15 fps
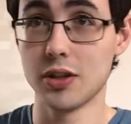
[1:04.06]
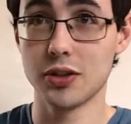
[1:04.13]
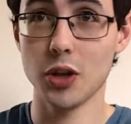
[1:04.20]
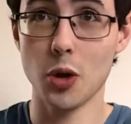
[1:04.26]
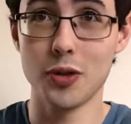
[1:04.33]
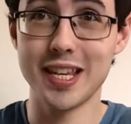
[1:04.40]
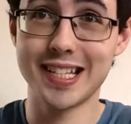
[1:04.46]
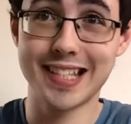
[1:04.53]

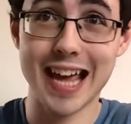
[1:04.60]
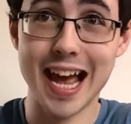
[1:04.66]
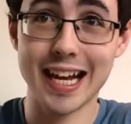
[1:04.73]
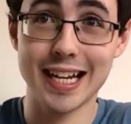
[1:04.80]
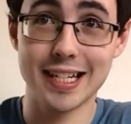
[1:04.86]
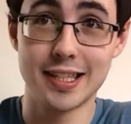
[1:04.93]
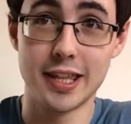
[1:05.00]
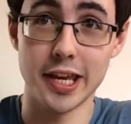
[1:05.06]
So this tag
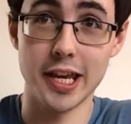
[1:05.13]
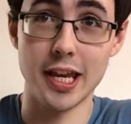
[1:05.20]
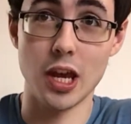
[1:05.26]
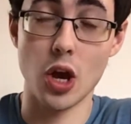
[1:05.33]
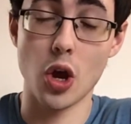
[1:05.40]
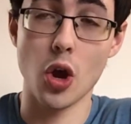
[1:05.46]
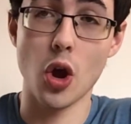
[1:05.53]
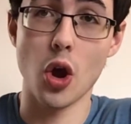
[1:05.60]
is
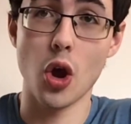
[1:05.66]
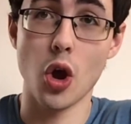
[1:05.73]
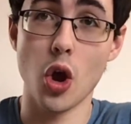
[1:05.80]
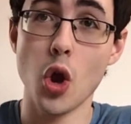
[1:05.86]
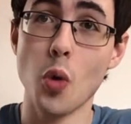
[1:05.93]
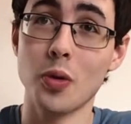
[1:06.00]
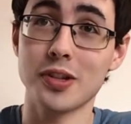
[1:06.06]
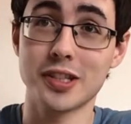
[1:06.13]
the
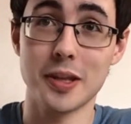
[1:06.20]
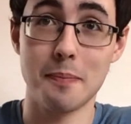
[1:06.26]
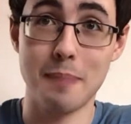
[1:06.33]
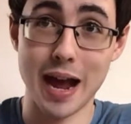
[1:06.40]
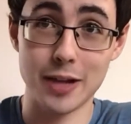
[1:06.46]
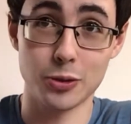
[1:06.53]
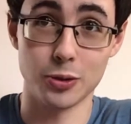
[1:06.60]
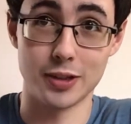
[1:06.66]
Who Wants to
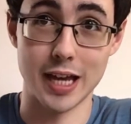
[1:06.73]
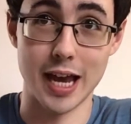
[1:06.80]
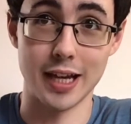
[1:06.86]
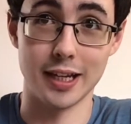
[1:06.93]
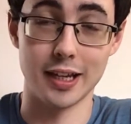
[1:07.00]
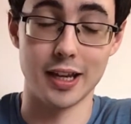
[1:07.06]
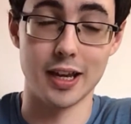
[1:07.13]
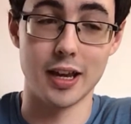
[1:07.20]
Battle
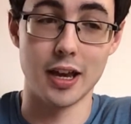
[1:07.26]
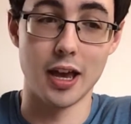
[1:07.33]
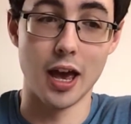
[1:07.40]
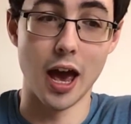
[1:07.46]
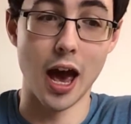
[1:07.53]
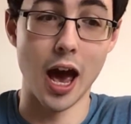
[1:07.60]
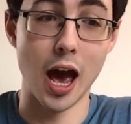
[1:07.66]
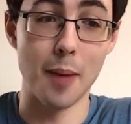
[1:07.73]
tag
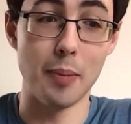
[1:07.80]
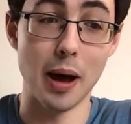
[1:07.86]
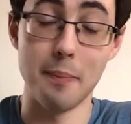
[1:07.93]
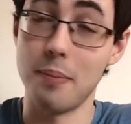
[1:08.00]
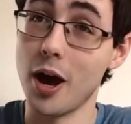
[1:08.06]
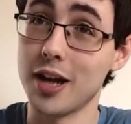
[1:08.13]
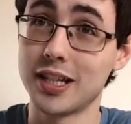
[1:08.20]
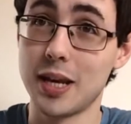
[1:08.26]
by
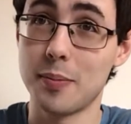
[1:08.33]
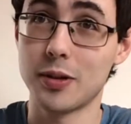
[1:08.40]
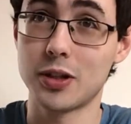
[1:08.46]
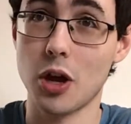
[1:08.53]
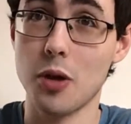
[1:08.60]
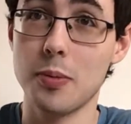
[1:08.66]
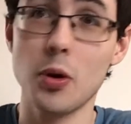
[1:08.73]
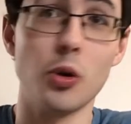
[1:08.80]
Birdkeeper
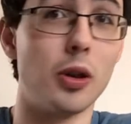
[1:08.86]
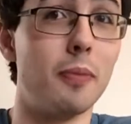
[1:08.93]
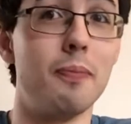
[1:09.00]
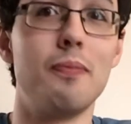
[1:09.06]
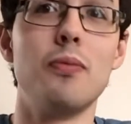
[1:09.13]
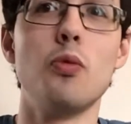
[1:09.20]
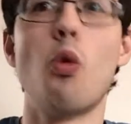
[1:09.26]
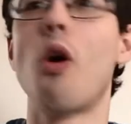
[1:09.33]
Toby, or the
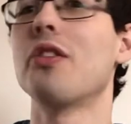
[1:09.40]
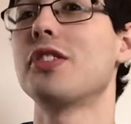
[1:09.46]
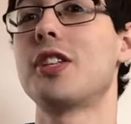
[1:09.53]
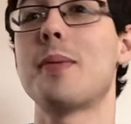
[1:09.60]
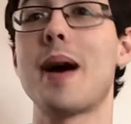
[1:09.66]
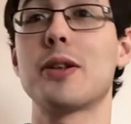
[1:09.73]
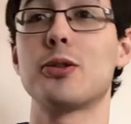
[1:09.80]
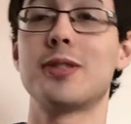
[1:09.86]
Wants
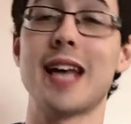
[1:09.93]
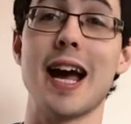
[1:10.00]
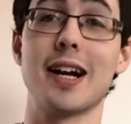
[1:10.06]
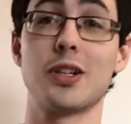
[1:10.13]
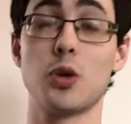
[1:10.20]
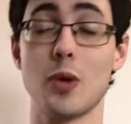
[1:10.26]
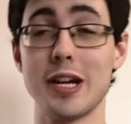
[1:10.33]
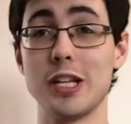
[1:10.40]
to Battle
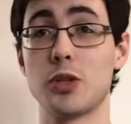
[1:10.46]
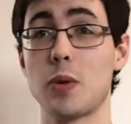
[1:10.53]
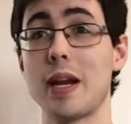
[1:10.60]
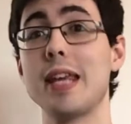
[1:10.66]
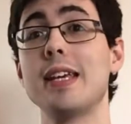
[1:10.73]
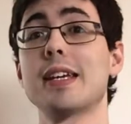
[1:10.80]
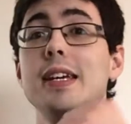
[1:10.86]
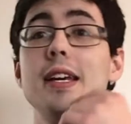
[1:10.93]
tag
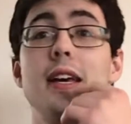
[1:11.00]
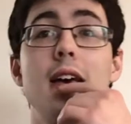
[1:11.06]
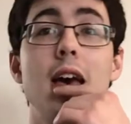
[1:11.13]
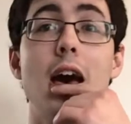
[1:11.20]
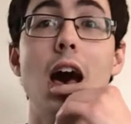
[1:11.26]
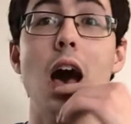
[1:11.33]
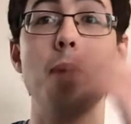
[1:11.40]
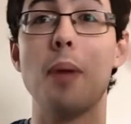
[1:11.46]
2020
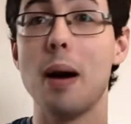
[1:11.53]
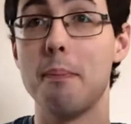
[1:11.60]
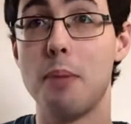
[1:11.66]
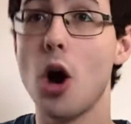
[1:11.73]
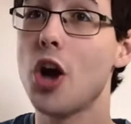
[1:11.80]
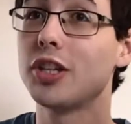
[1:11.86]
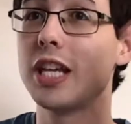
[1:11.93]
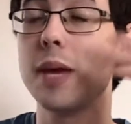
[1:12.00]
by
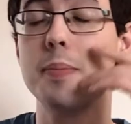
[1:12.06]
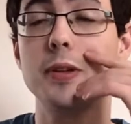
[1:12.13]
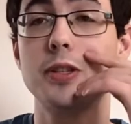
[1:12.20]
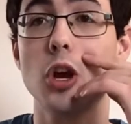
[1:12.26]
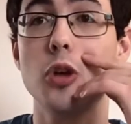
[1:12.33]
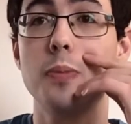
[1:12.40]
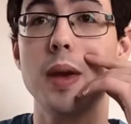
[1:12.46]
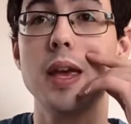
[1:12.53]
Birdkeeper
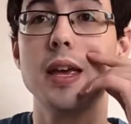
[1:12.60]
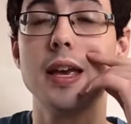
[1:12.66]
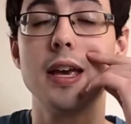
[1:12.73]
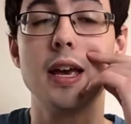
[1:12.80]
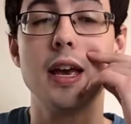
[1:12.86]
Toby.